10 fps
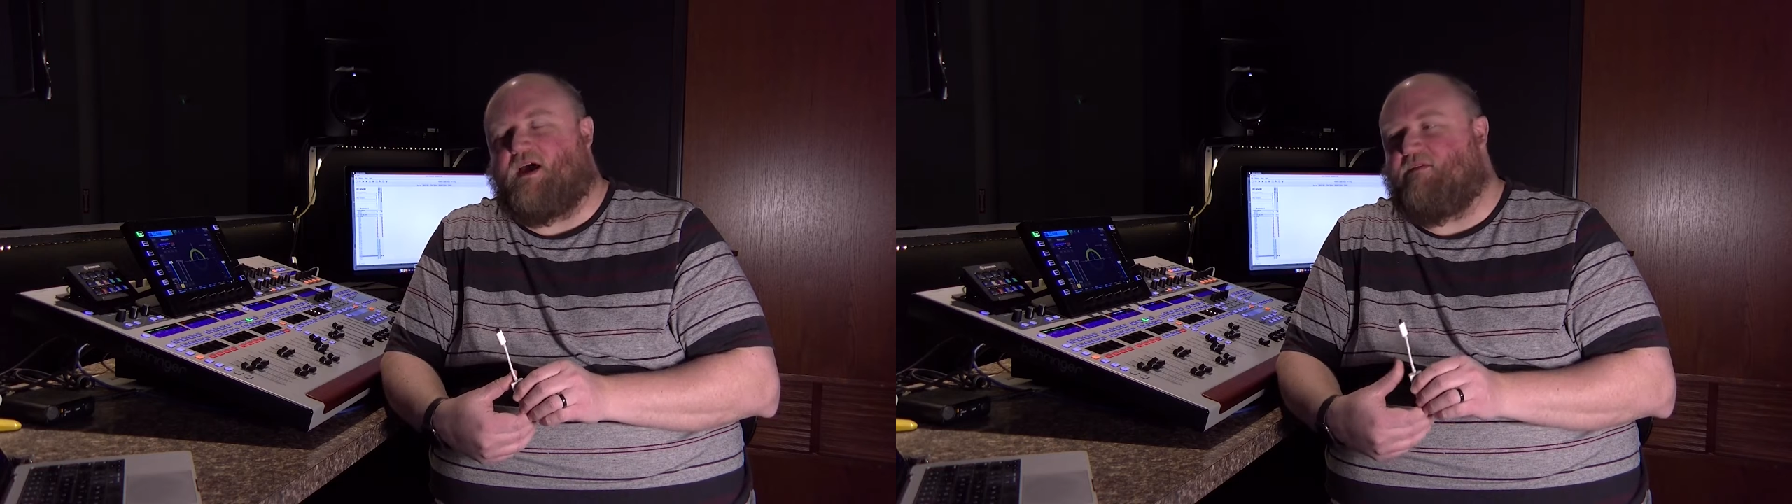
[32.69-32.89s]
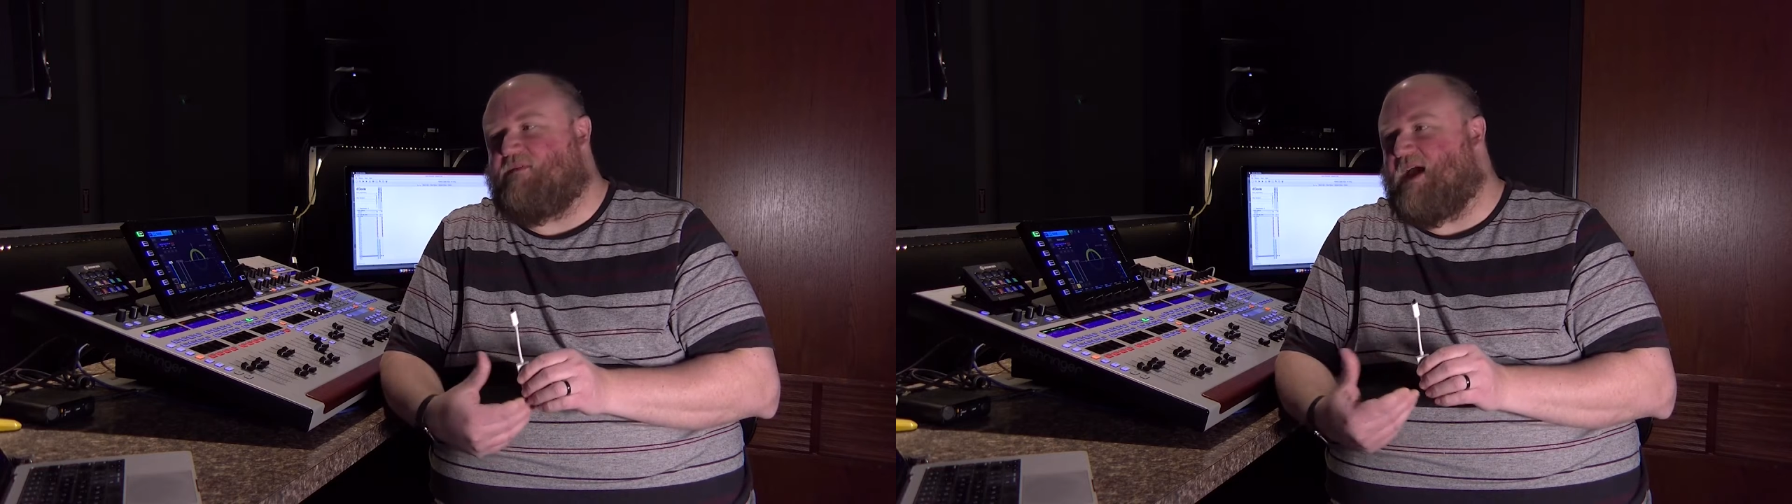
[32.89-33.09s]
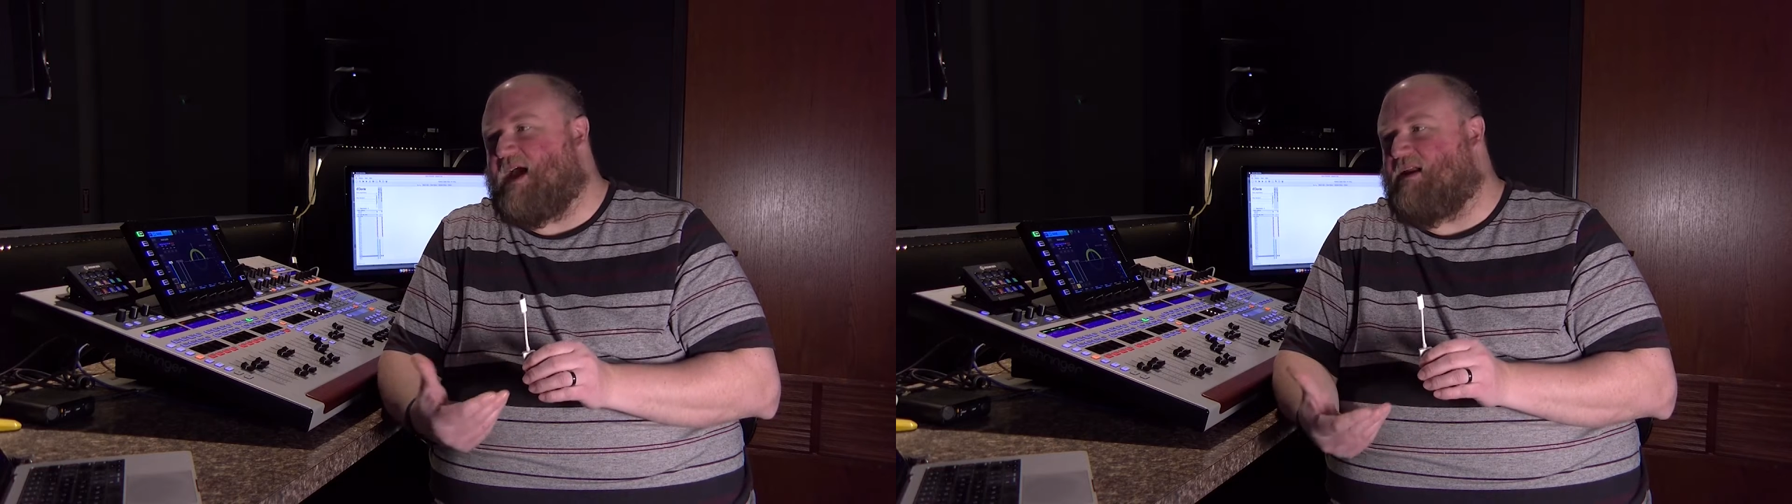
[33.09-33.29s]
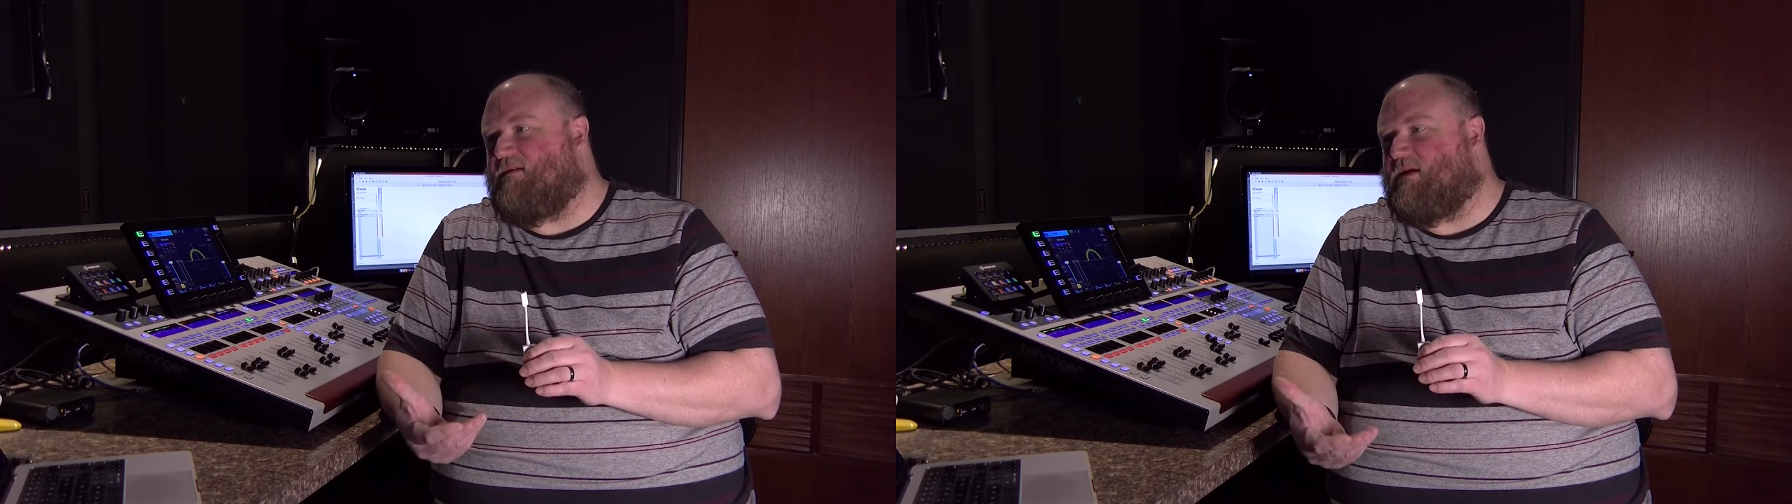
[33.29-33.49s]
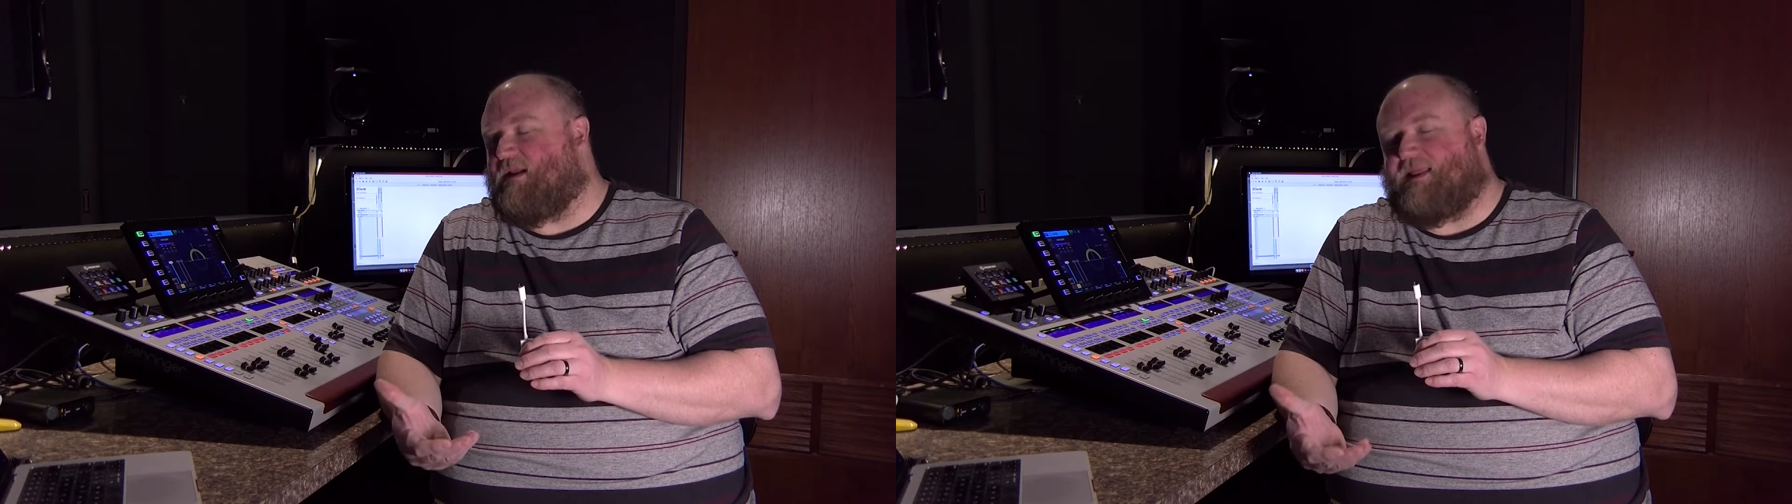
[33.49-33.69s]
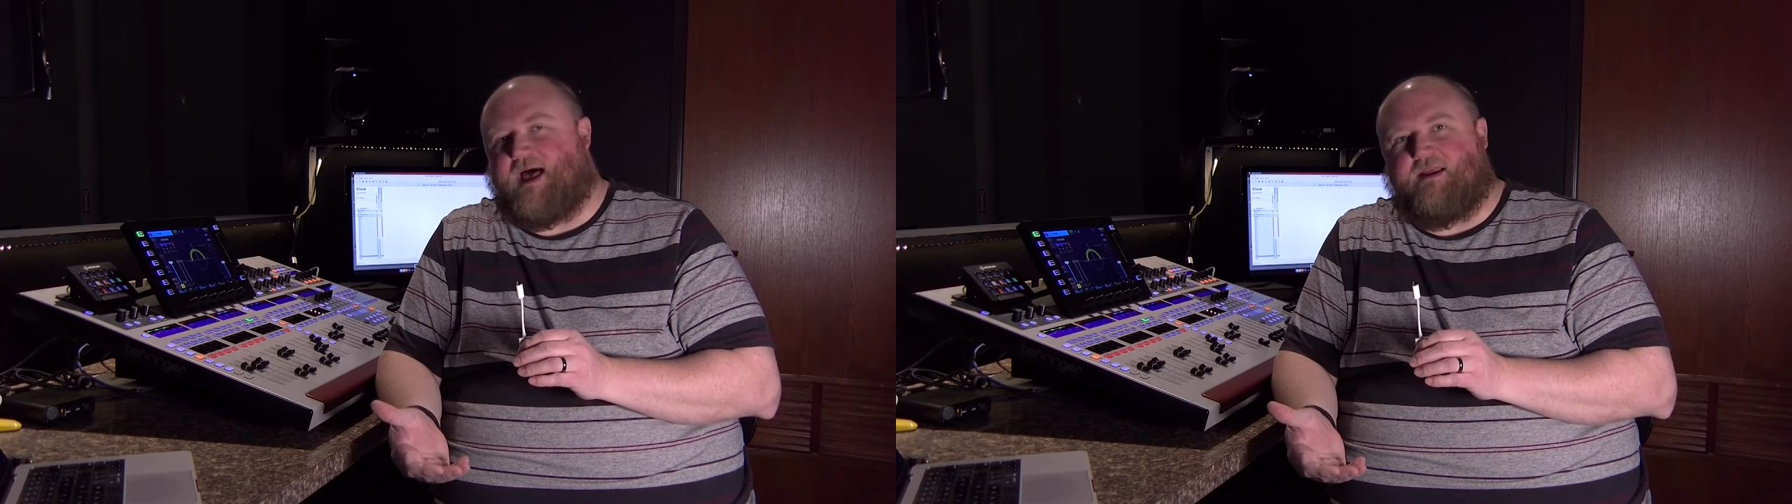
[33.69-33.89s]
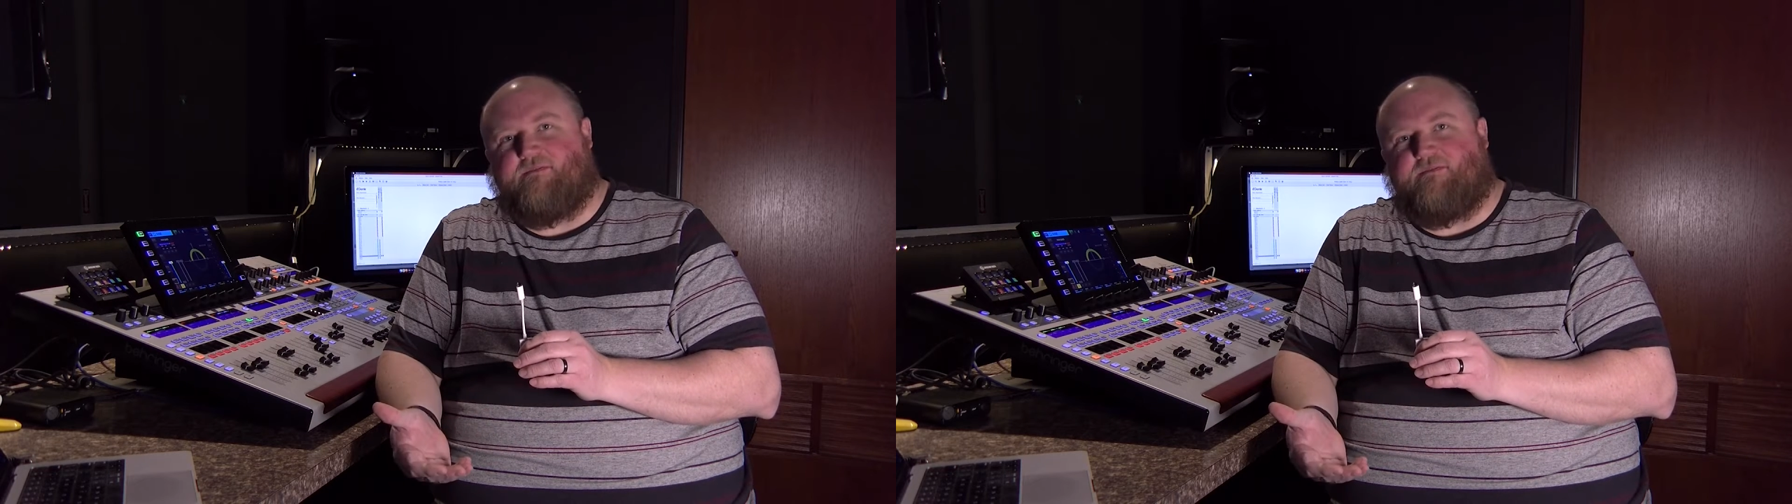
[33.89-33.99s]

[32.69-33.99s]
uh, I've got a lot